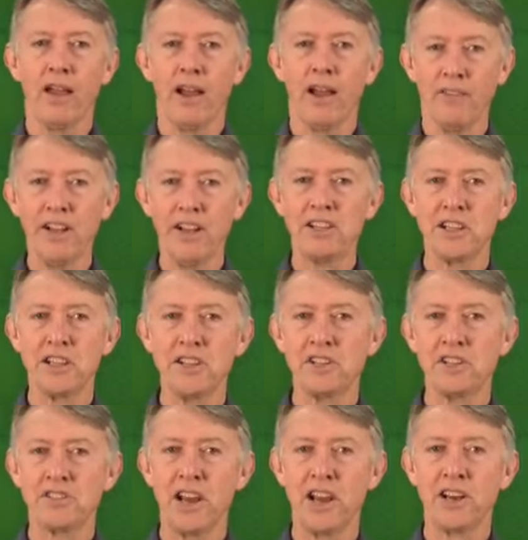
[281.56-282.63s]
Eventually, the
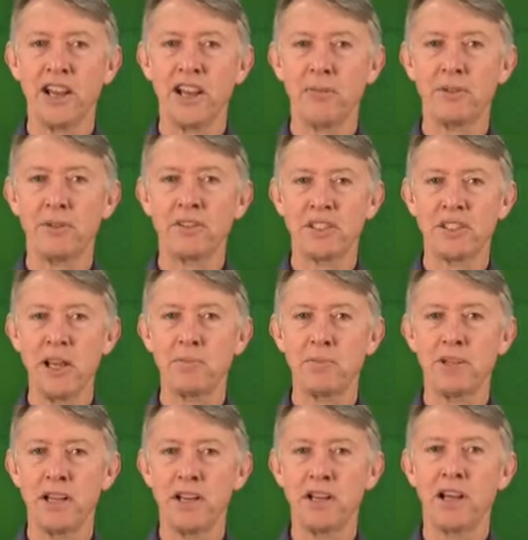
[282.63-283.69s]
Australian government stepped
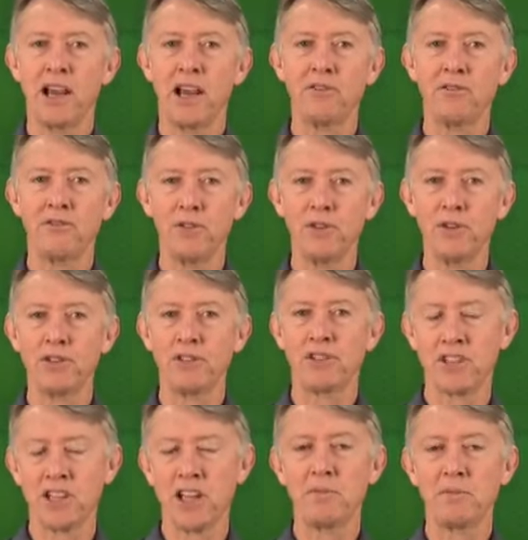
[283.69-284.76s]
in and forced the
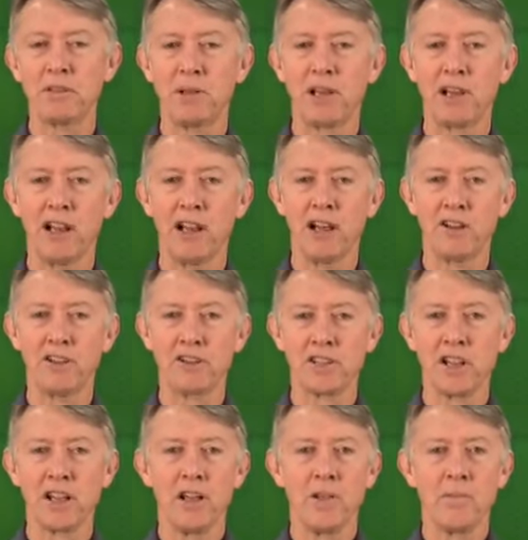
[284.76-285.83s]
scheme to be
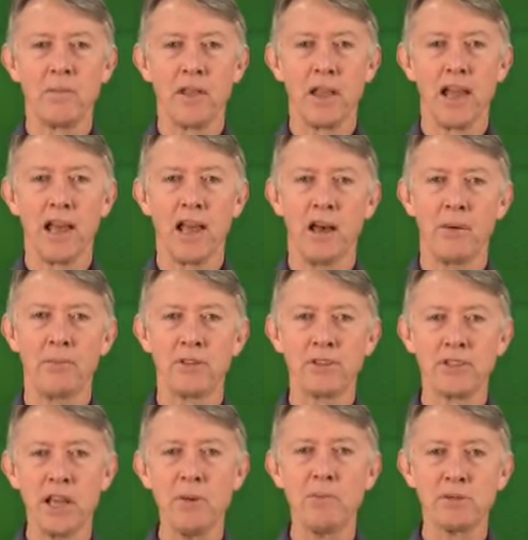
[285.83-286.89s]
closed. The
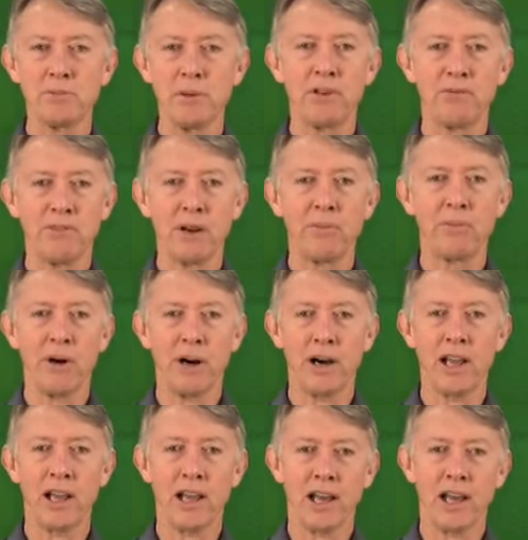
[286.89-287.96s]
scheme was being run
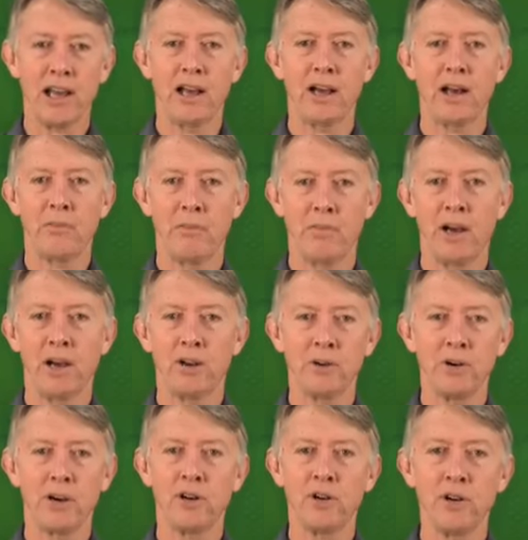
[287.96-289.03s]
by an
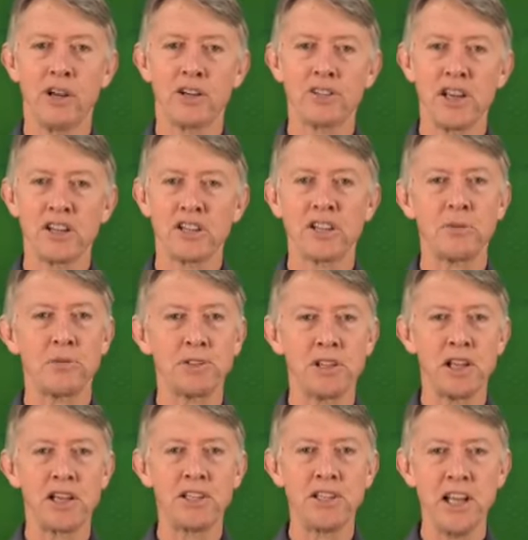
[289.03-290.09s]
organisation that was
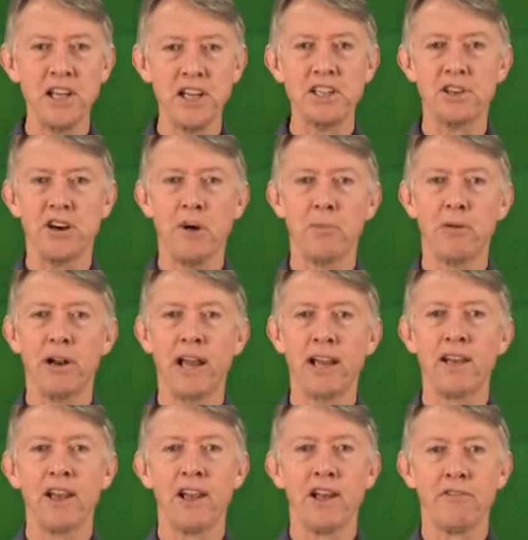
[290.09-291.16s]
intending to operate
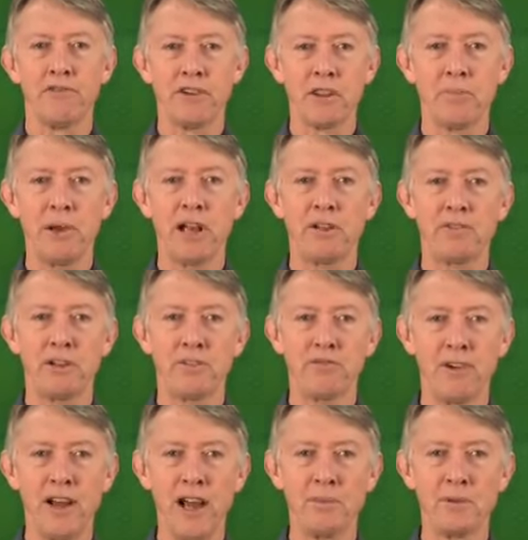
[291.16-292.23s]
for the benefit of
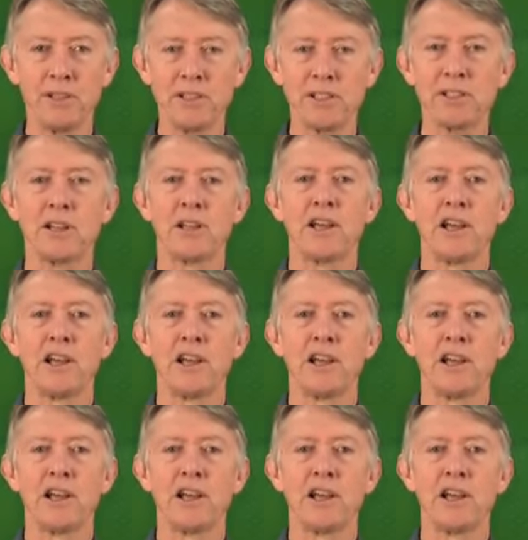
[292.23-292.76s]
farmers,